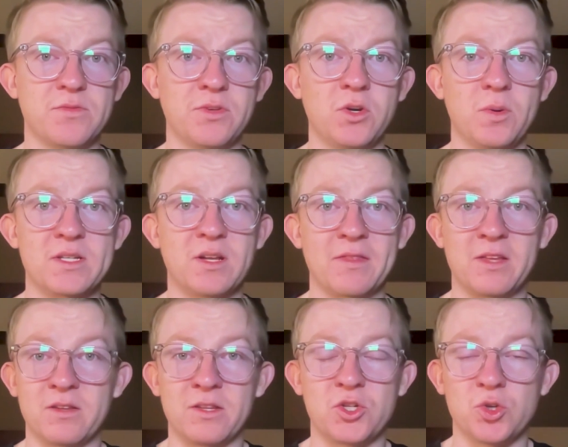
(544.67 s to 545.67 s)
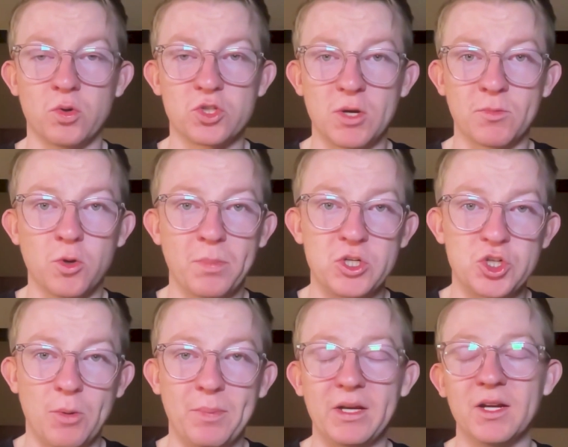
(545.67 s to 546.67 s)
for you is like that the short term could be
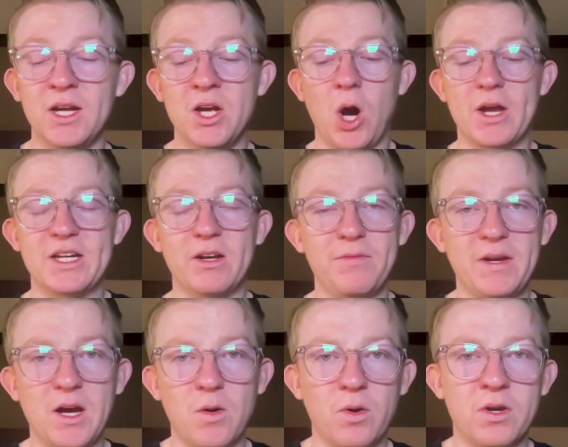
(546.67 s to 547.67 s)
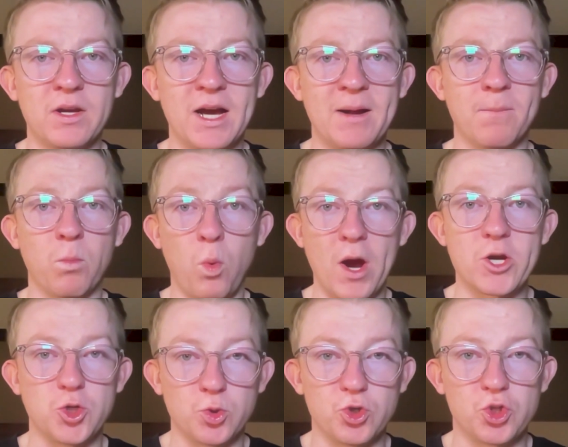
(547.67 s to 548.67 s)
choppy. I did a video on why you
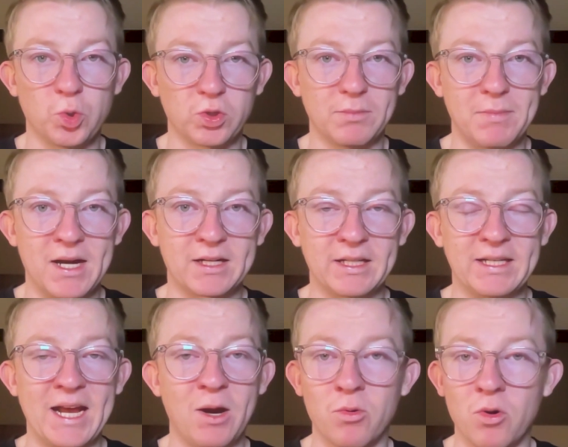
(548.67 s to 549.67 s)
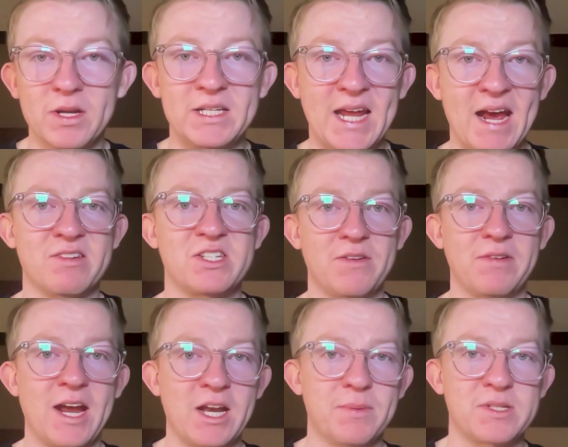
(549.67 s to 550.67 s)
shouldn't short the market now. We're already down
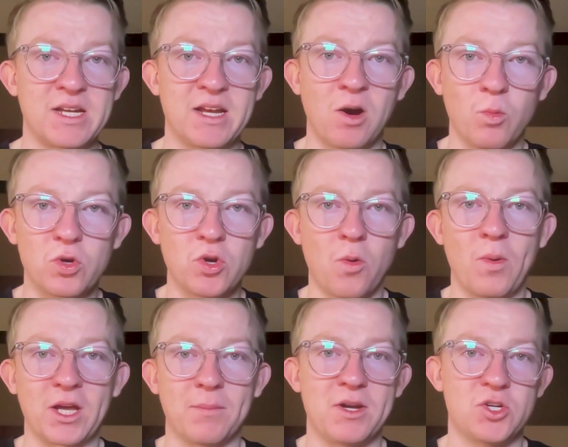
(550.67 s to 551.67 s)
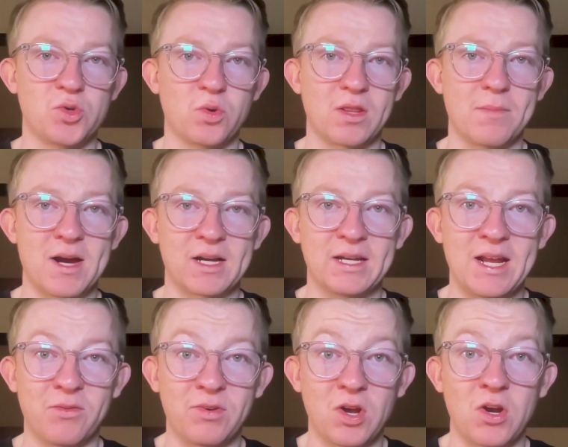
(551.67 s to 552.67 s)
70-80%. I would not recommend shorting the market now
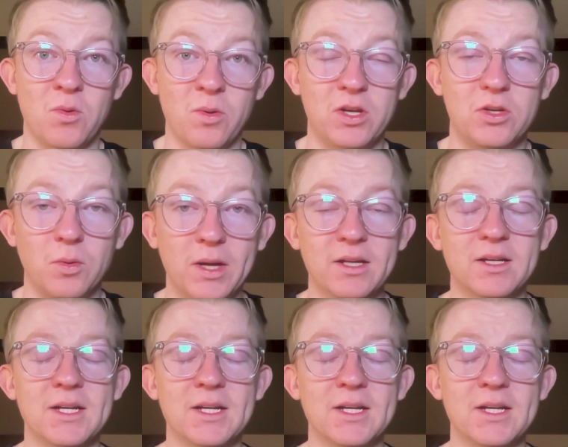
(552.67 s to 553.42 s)
if you don't know what you're doing.